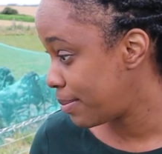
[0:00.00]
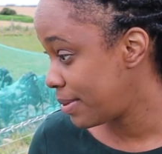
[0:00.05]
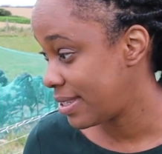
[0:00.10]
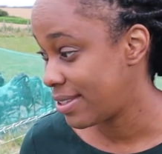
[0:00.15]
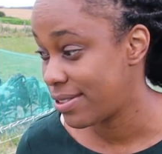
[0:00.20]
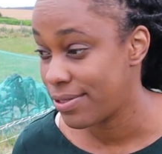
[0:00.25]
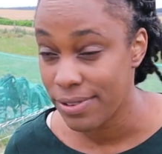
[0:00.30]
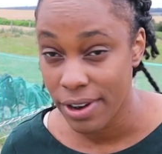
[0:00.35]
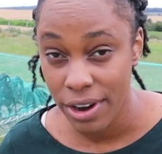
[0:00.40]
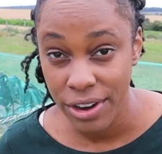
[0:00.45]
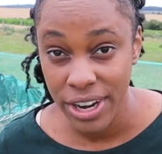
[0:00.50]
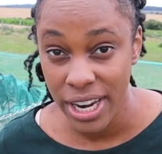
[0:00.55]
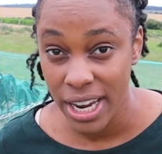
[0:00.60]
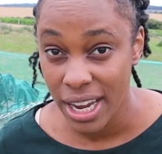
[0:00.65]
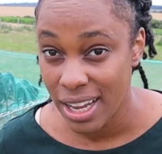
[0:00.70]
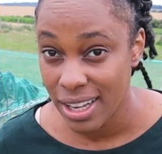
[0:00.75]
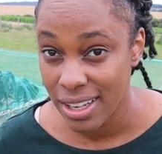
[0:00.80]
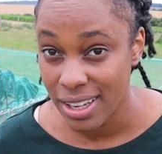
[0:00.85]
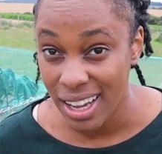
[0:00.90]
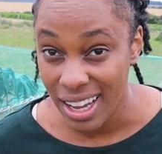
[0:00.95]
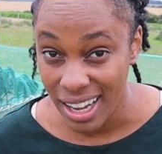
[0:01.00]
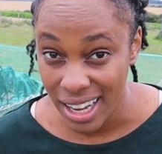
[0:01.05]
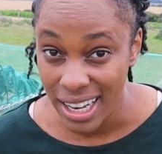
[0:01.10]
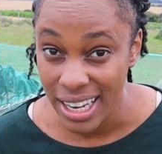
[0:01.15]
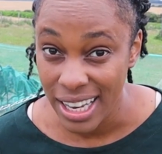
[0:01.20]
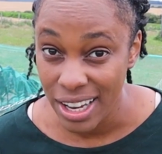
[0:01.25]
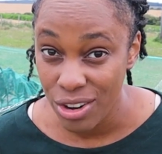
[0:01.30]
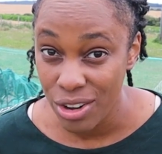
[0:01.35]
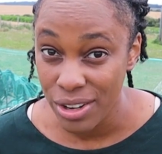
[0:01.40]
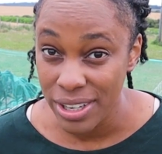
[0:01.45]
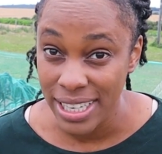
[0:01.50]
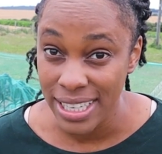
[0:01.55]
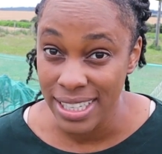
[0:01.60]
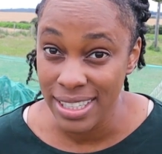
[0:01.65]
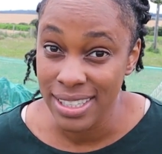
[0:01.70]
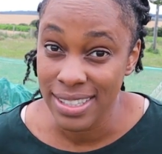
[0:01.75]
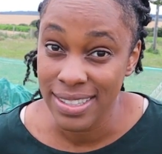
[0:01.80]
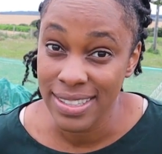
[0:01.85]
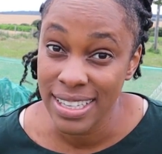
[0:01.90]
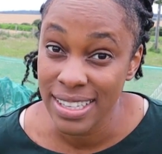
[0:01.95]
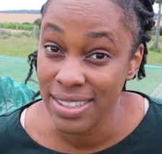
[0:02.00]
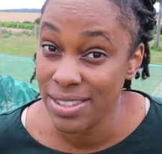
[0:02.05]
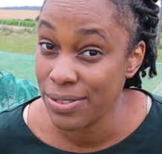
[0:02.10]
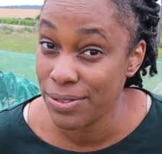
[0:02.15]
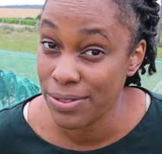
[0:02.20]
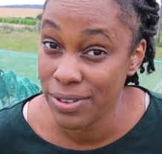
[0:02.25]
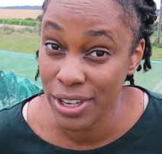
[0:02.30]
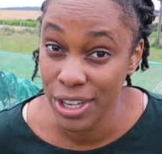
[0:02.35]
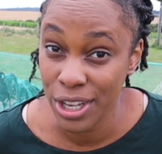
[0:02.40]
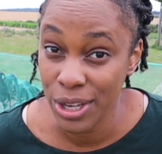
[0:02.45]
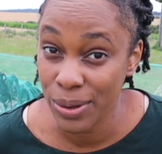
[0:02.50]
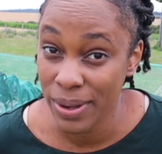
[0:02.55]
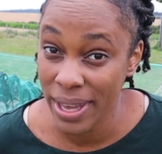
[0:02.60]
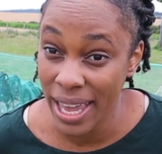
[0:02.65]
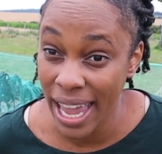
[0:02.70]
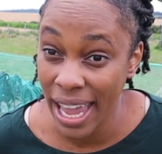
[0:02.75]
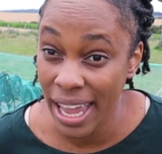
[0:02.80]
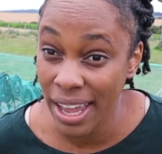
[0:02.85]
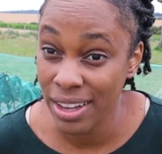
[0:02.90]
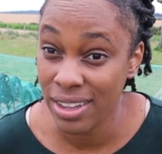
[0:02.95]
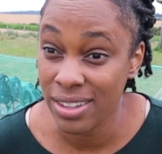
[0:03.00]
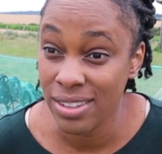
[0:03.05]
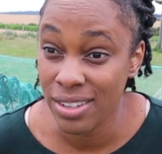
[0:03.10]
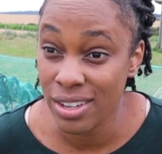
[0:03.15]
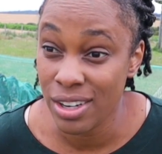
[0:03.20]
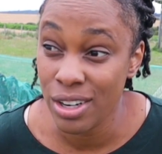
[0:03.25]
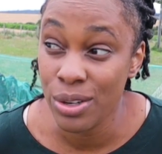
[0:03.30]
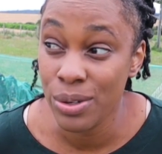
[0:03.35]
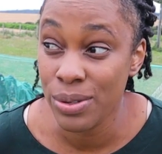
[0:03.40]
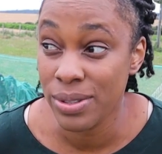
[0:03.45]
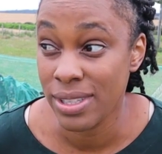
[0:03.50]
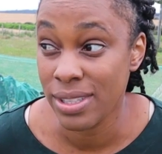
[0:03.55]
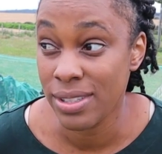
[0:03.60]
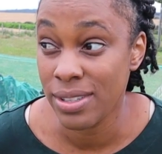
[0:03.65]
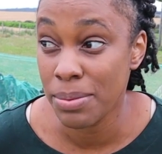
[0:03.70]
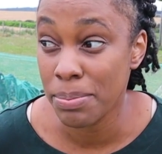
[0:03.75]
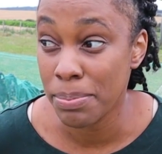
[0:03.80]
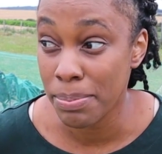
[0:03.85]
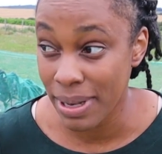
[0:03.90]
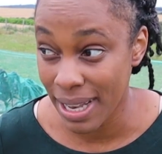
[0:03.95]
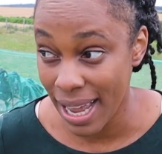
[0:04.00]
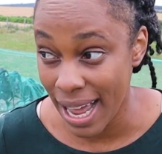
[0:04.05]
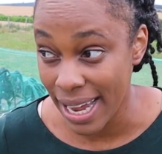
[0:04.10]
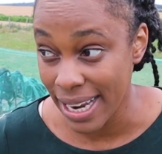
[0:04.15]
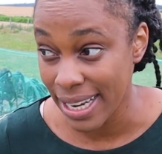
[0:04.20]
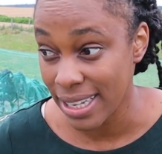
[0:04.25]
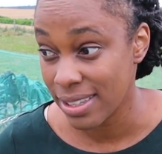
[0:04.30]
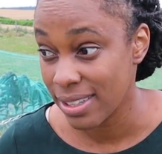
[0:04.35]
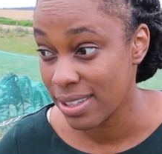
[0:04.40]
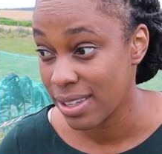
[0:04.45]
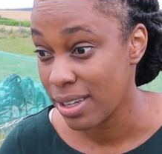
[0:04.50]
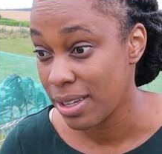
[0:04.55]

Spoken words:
It's very early on in the season for the UK to lose it to blight,